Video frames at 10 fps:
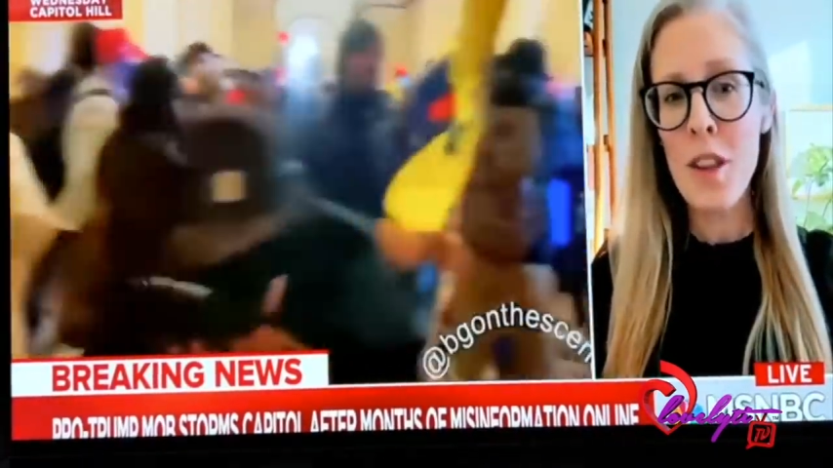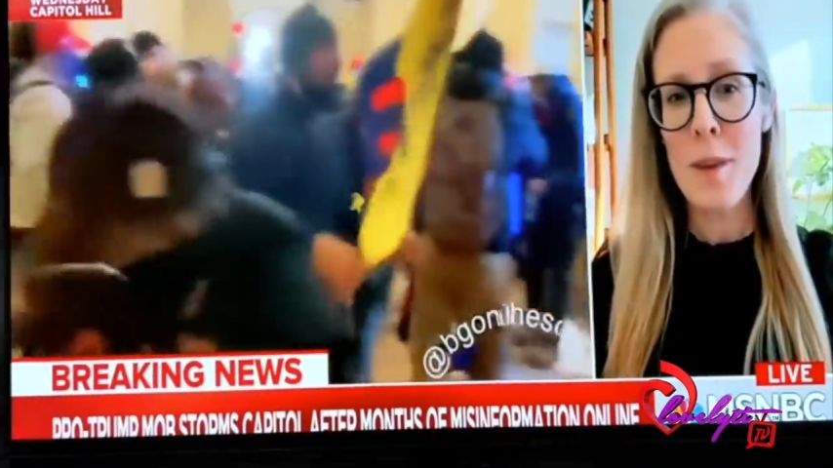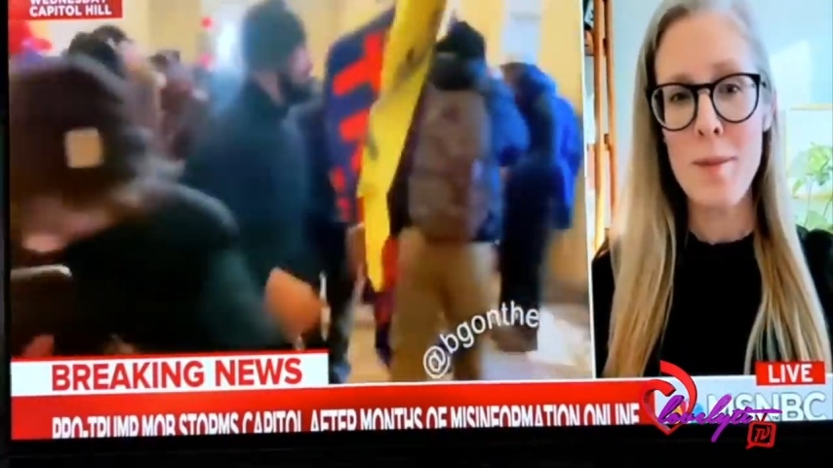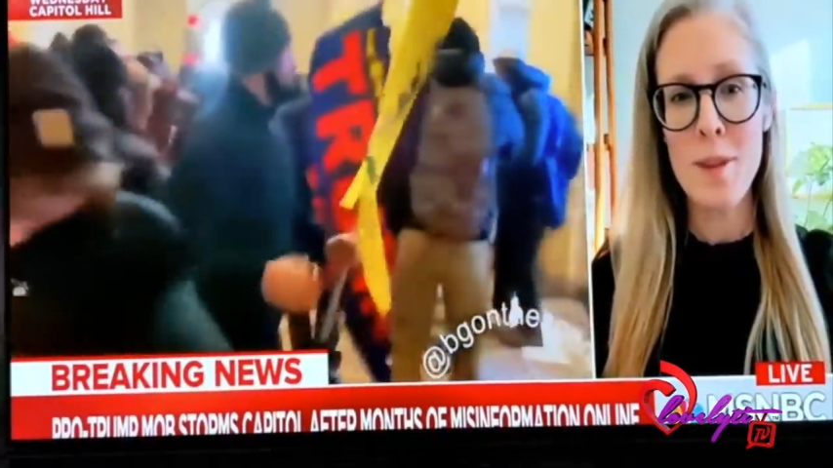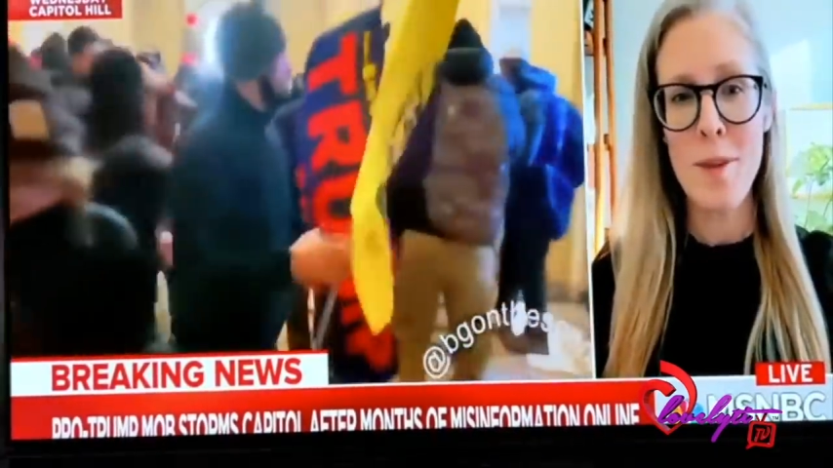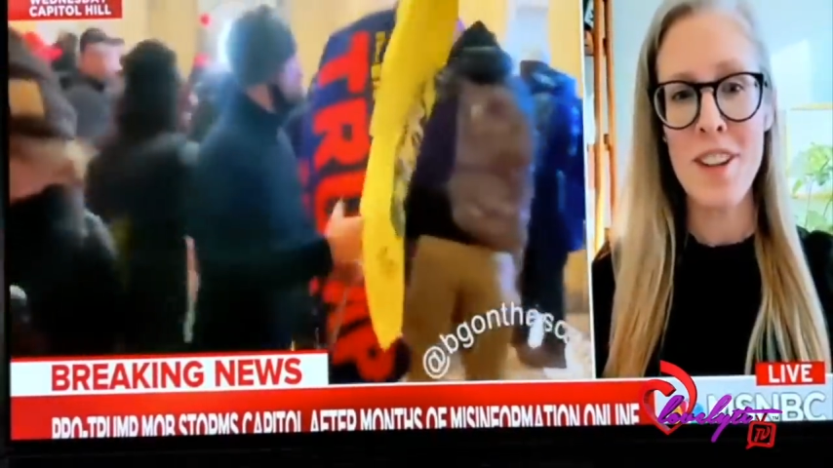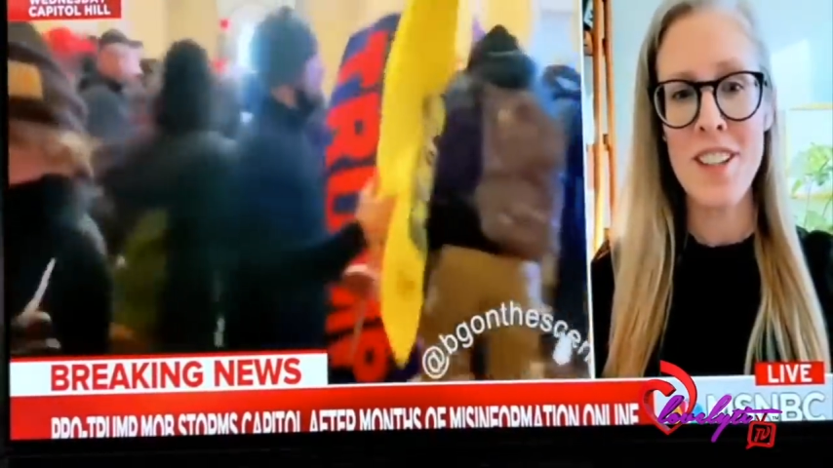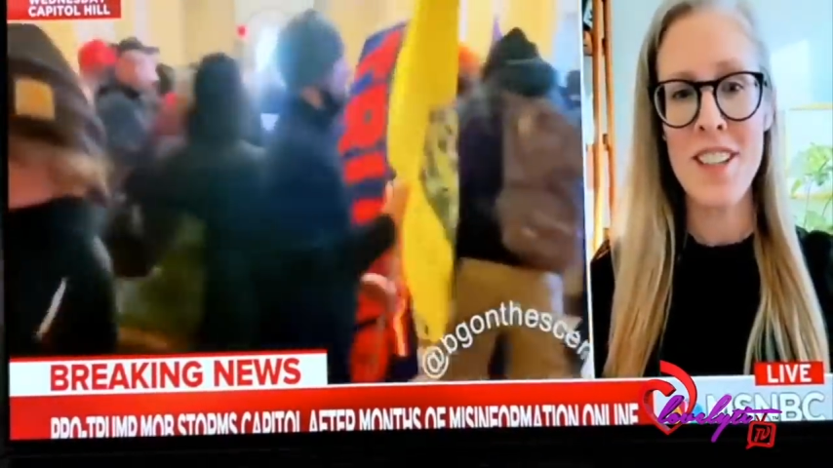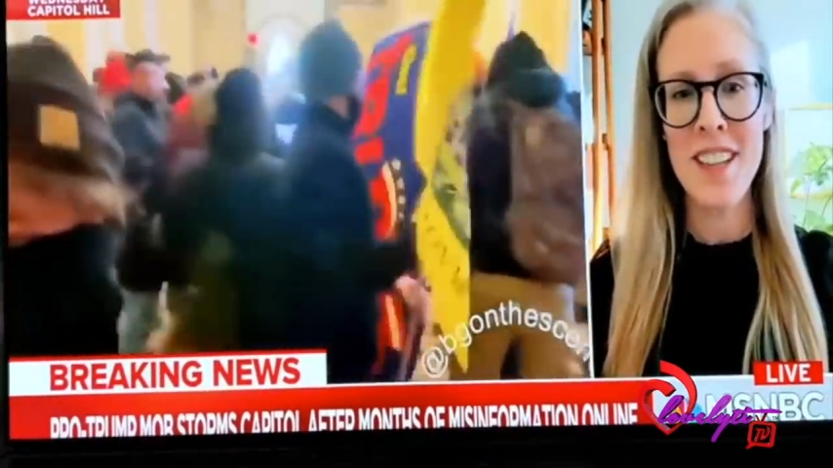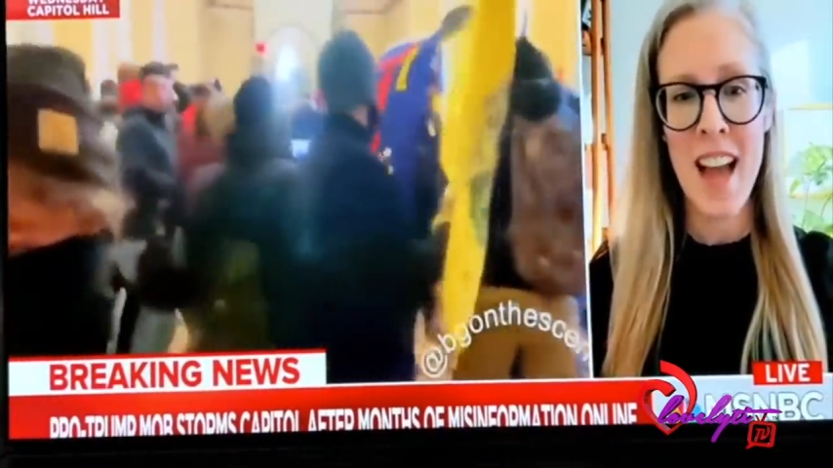them to march
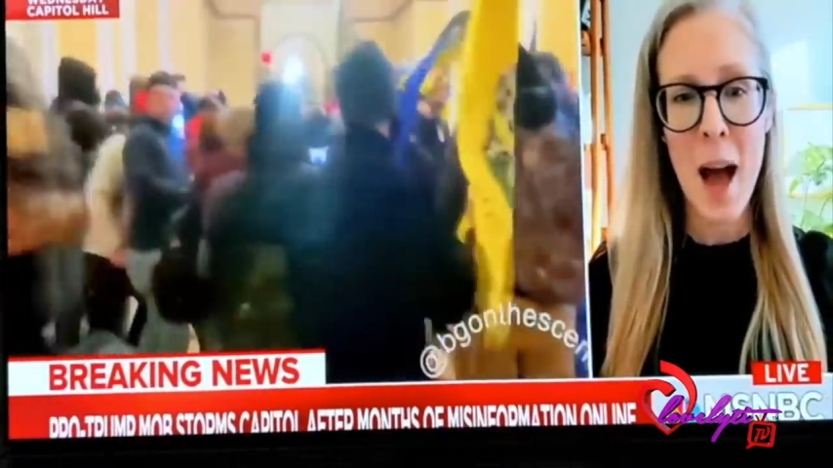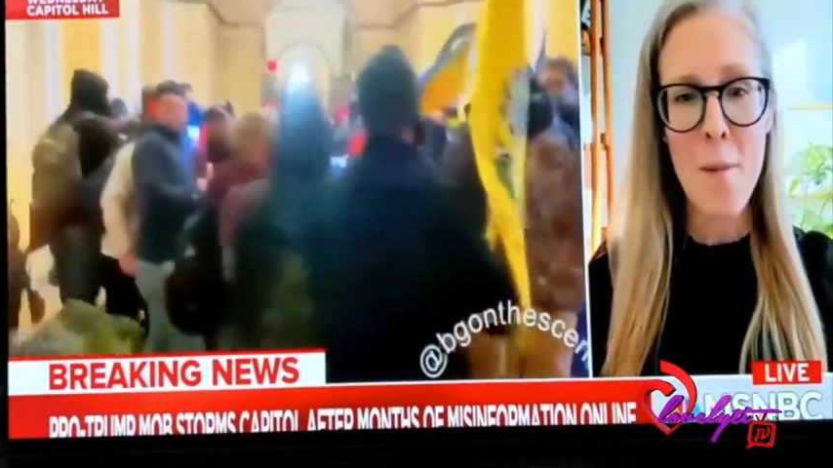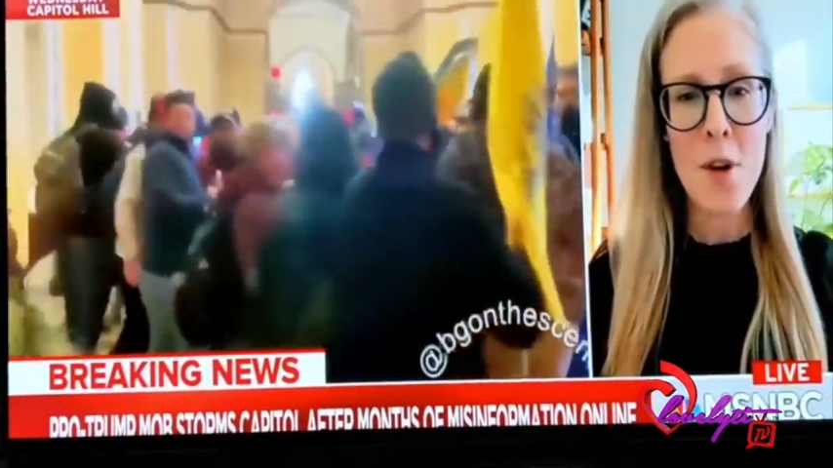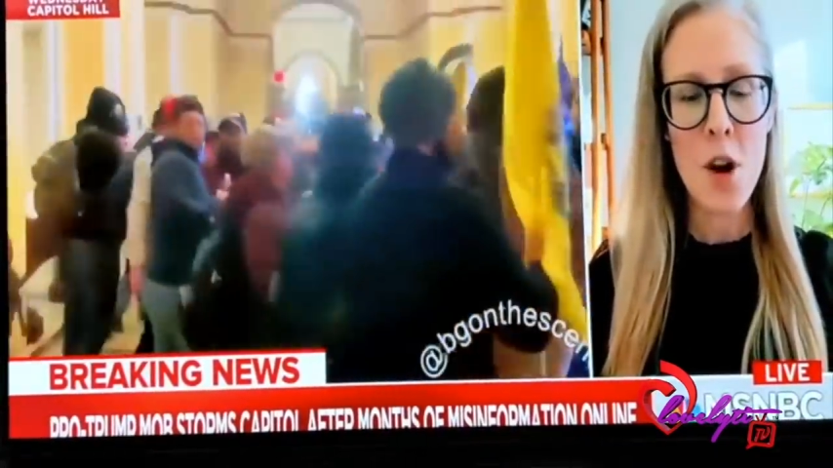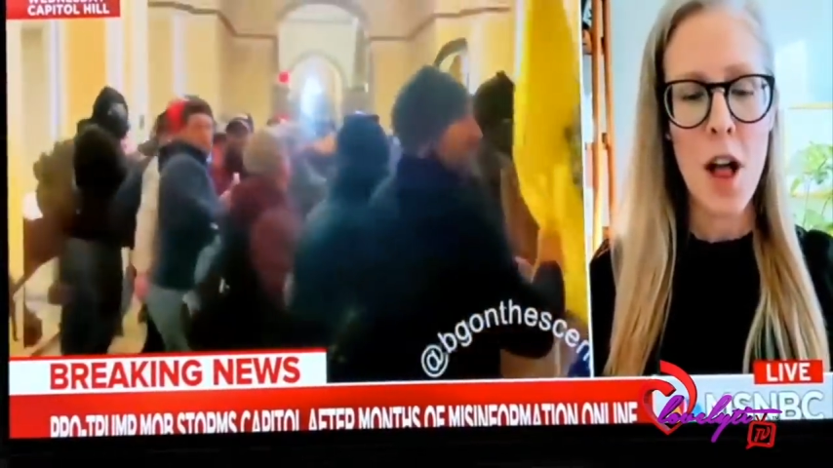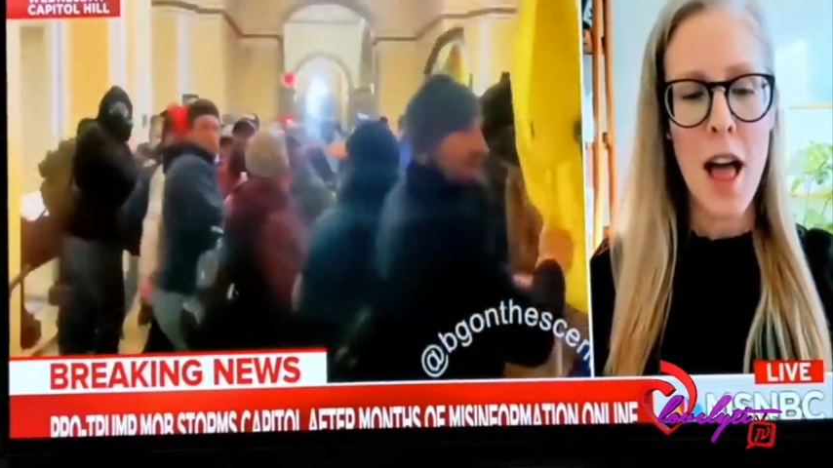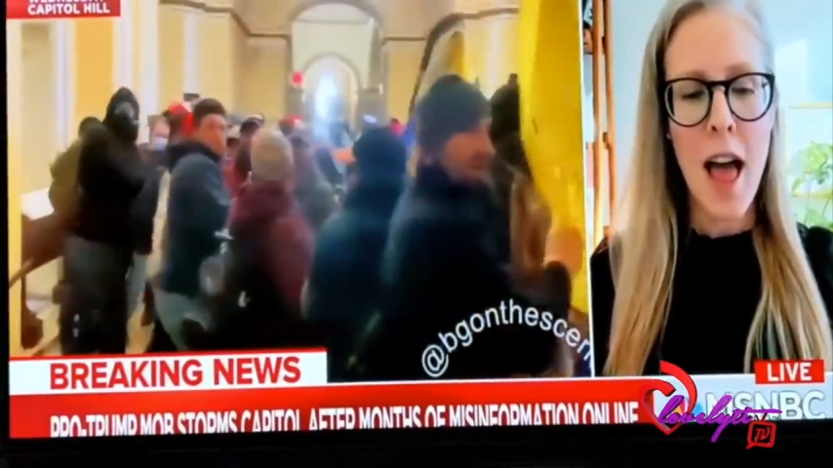to the Capitol.